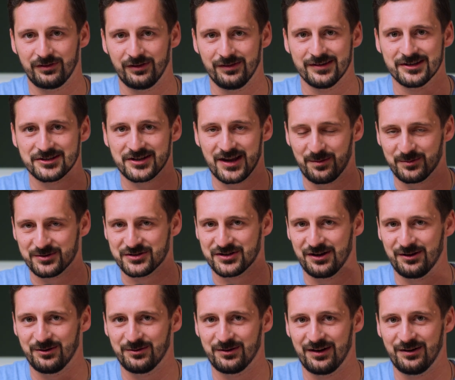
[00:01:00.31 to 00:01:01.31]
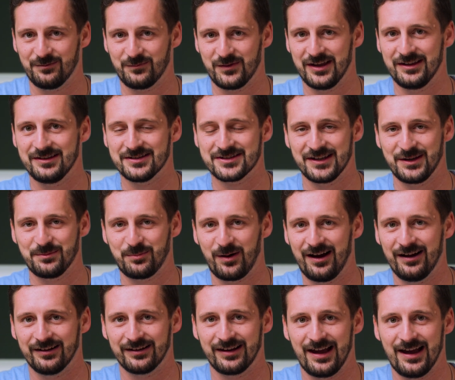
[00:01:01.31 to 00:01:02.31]
to this episode of the Hidden City
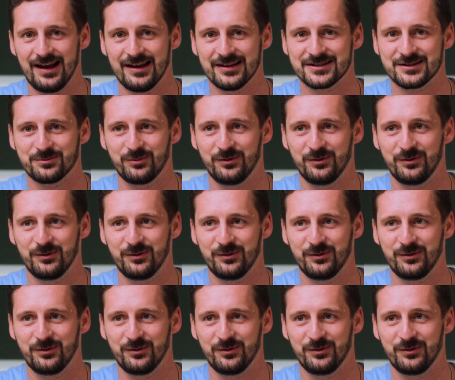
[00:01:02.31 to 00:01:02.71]
Podcast.